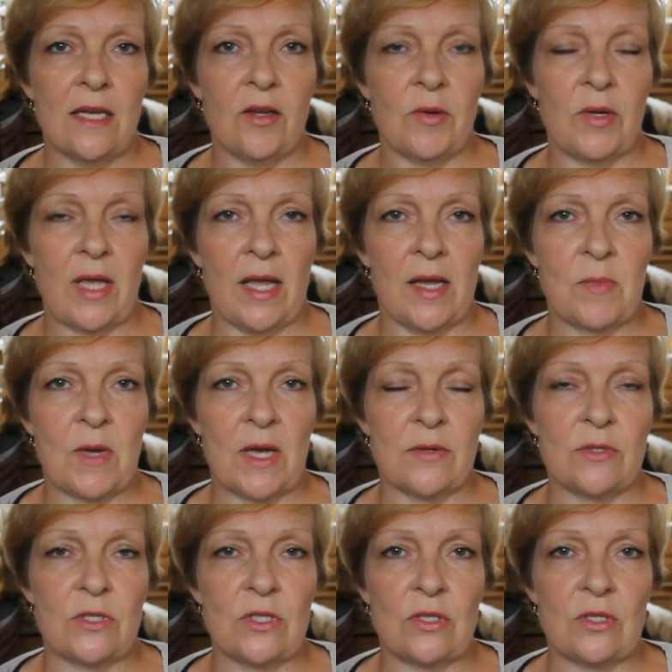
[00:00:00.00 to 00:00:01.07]
it came
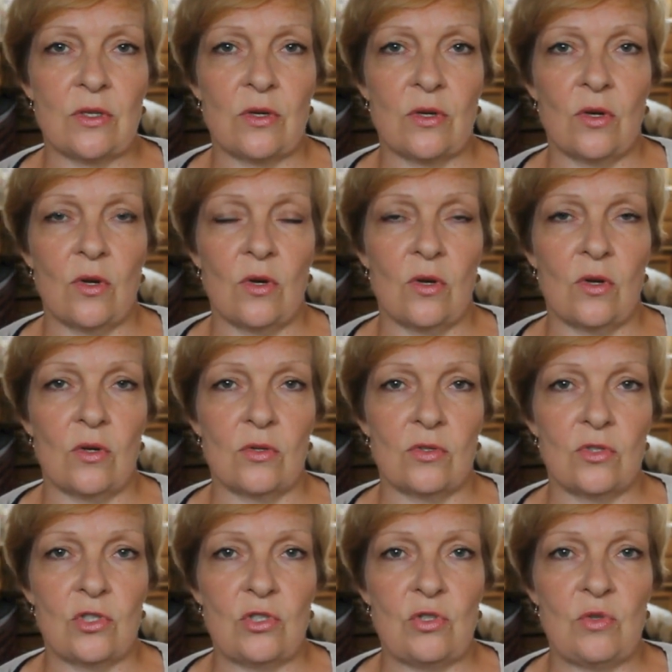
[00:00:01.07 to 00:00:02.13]
out
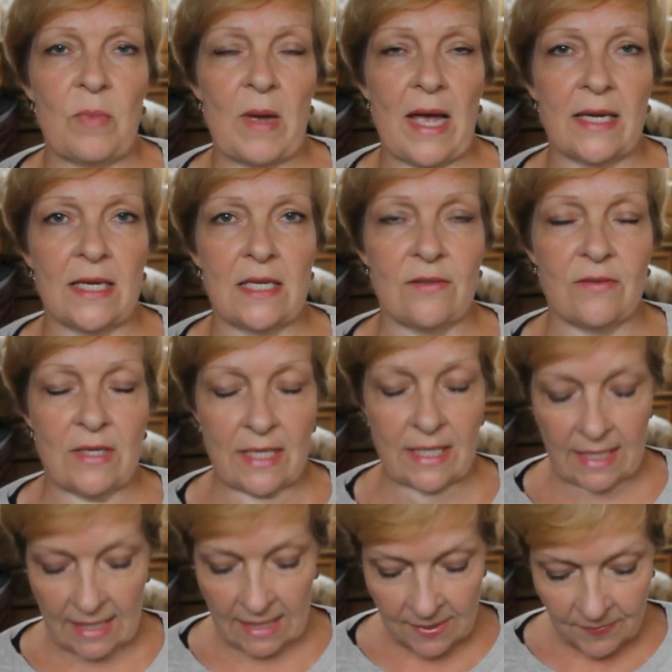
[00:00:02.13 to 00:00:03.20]
too baggy
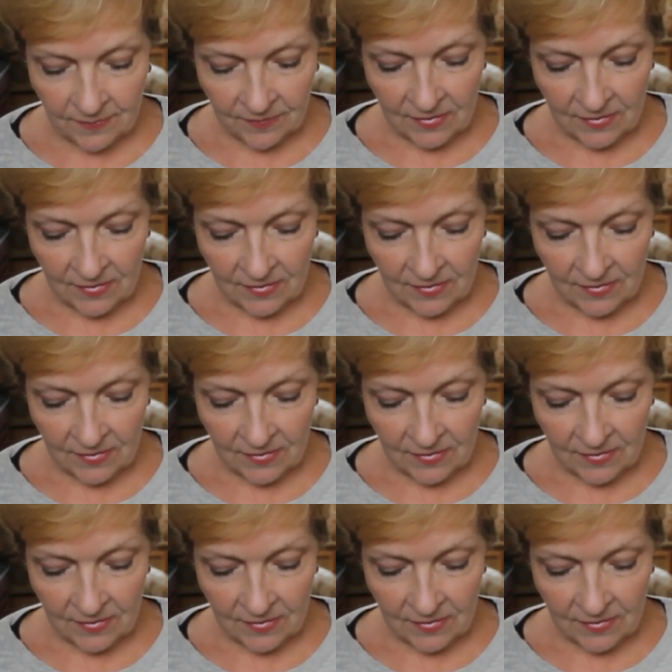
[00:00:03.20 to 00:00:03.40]
really.